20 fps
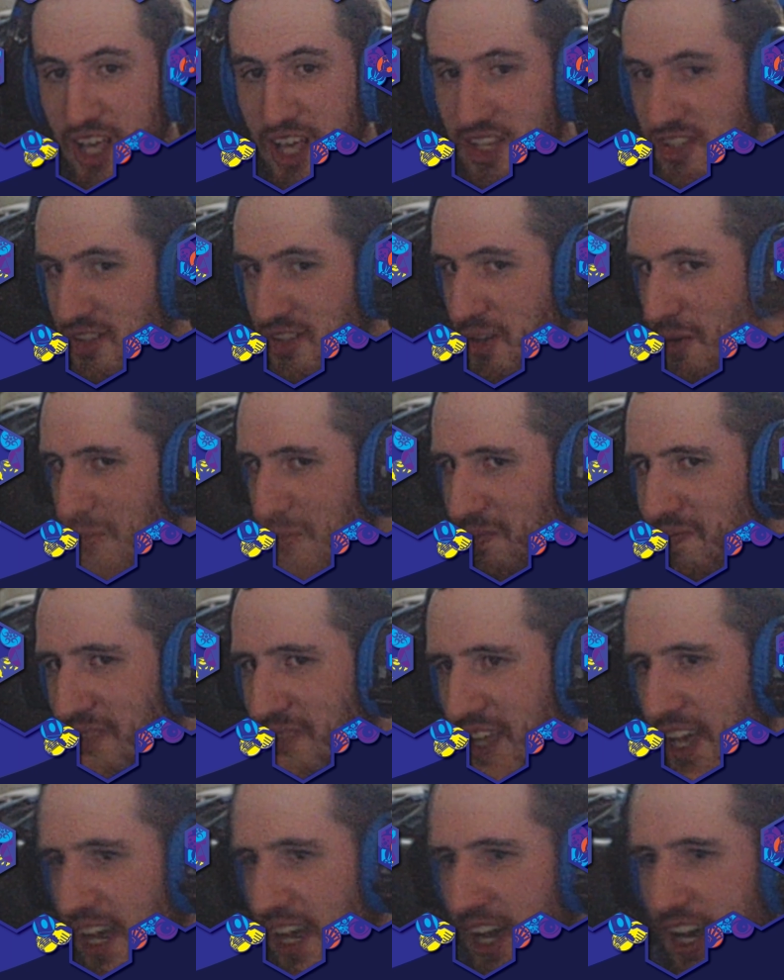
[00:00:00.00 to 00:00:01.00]
so.
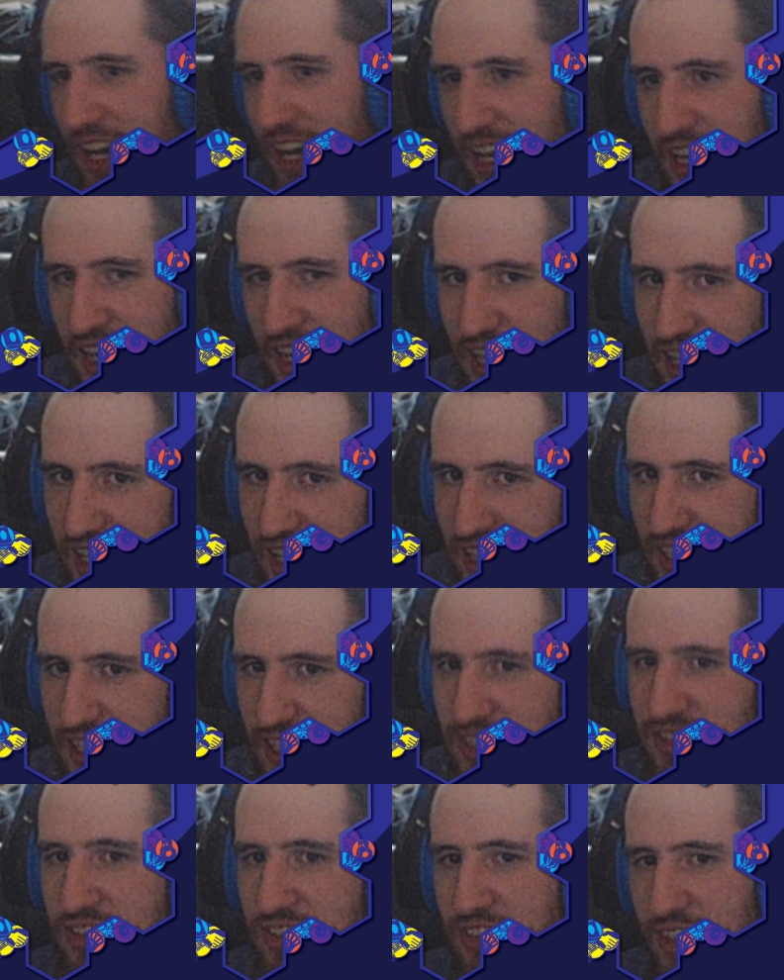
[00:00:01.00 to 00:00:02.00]

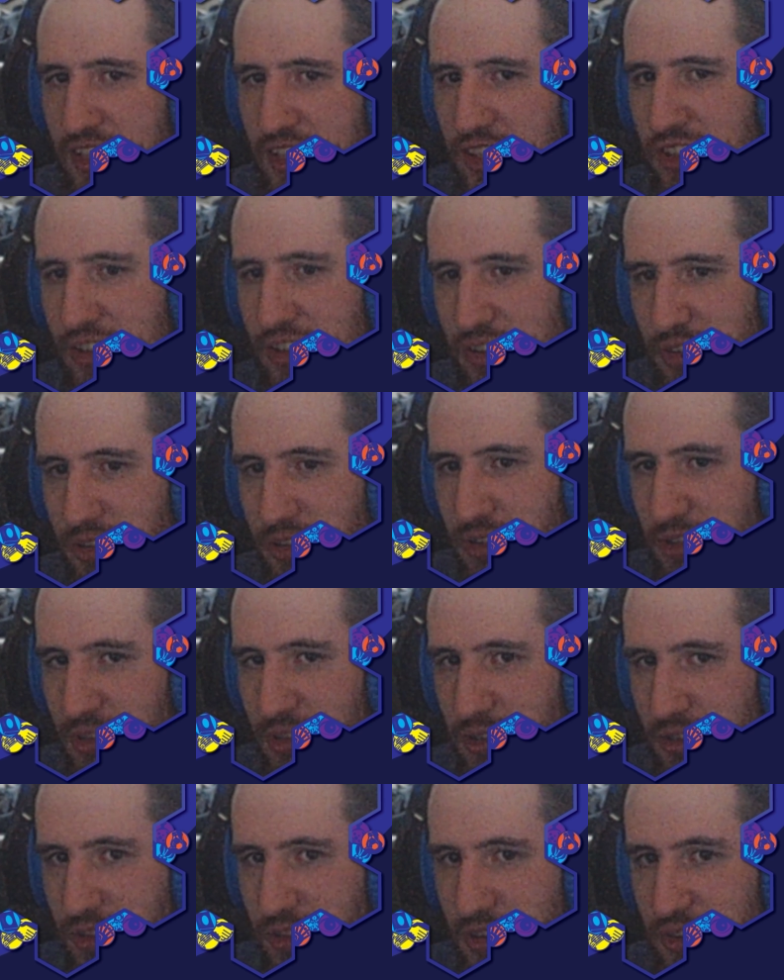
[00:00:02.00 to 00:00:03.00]
Yes, thank
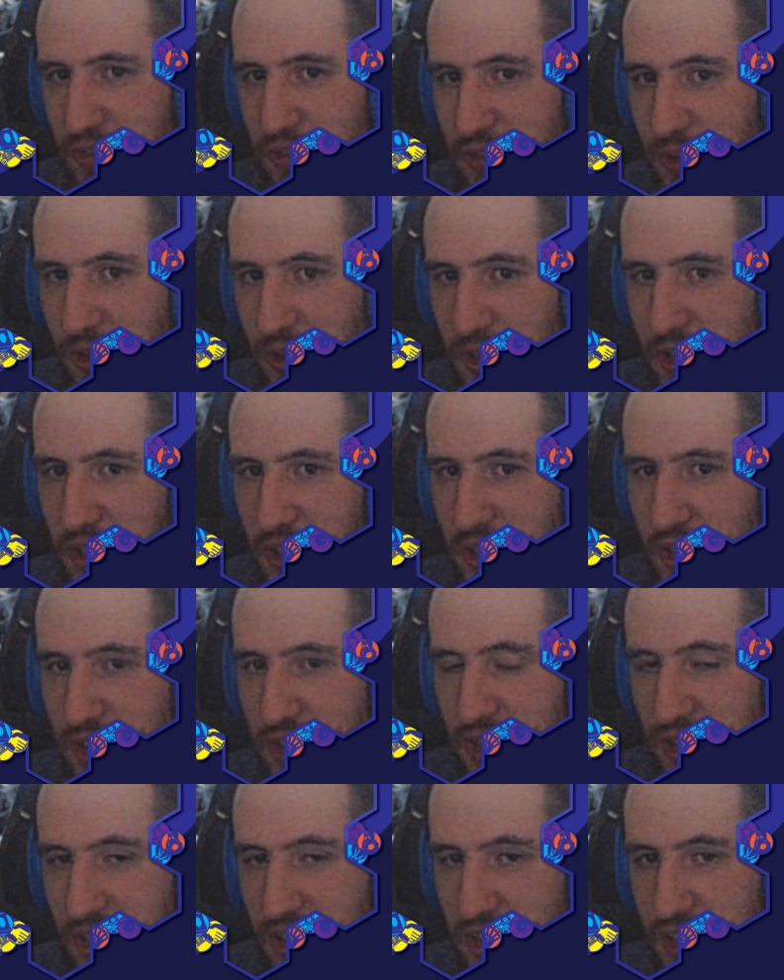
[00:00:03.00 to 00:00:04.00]
you for
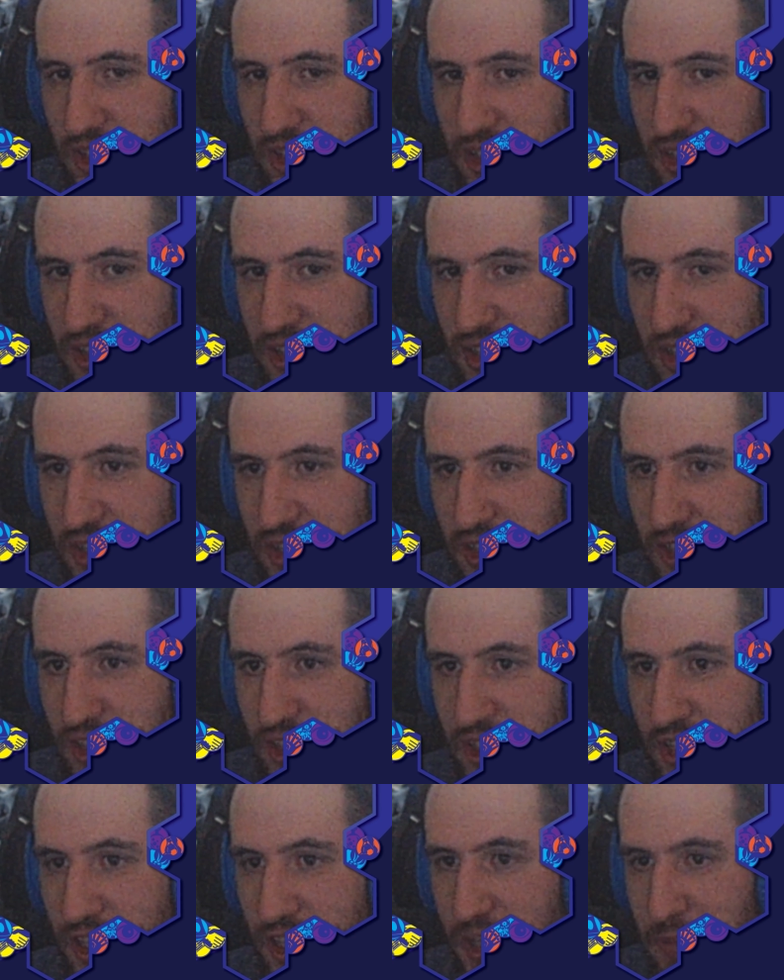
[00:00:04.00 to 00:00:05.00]

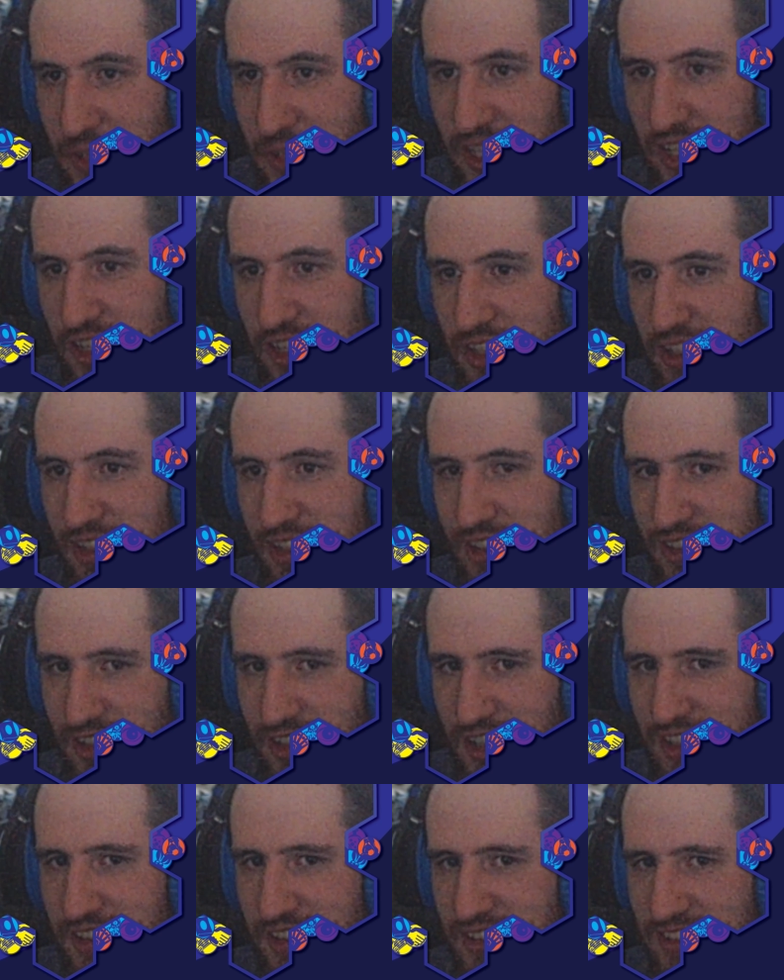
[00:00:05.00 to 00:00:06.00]
coming,
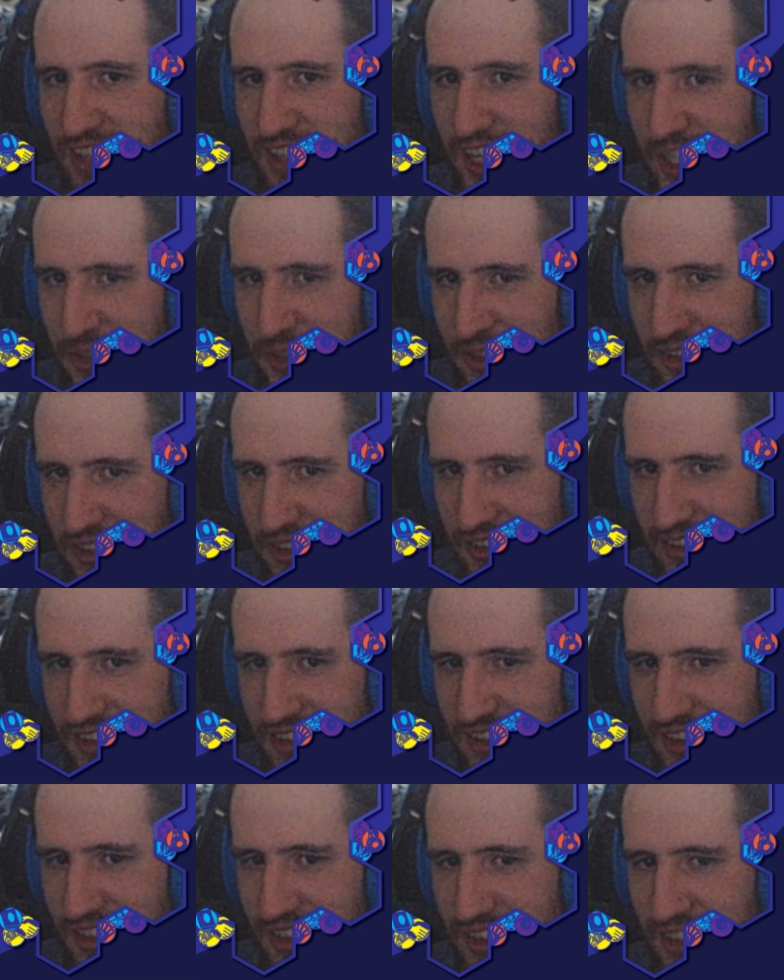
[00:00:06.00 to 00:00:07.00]
GodlessIowan.
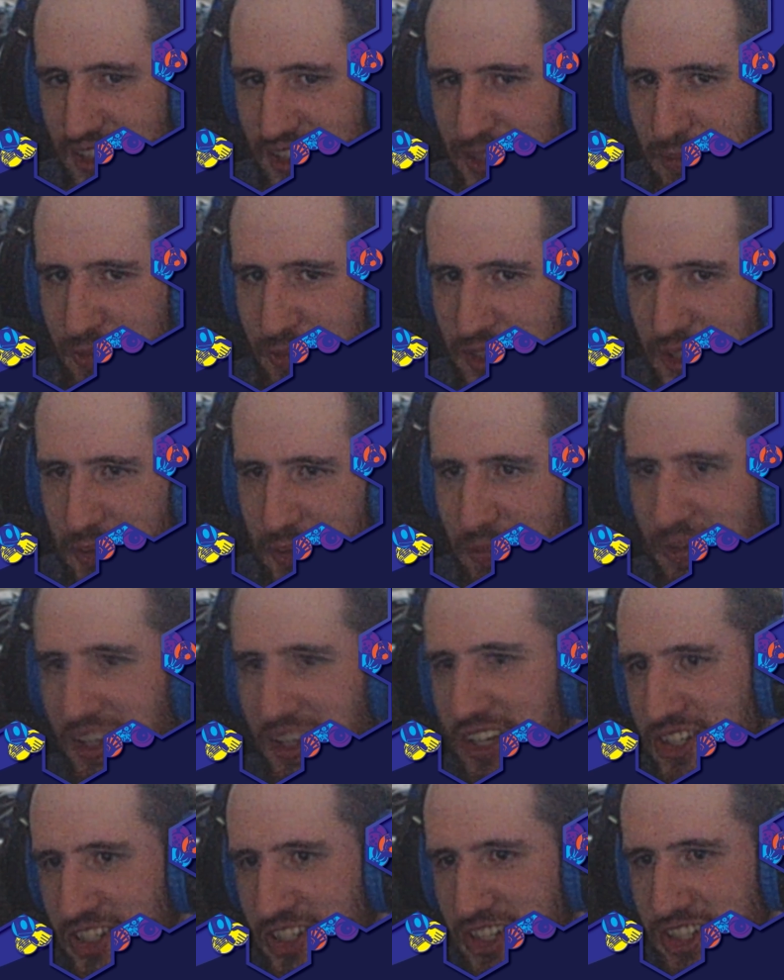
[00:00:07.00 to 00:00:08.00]
Been a pleasure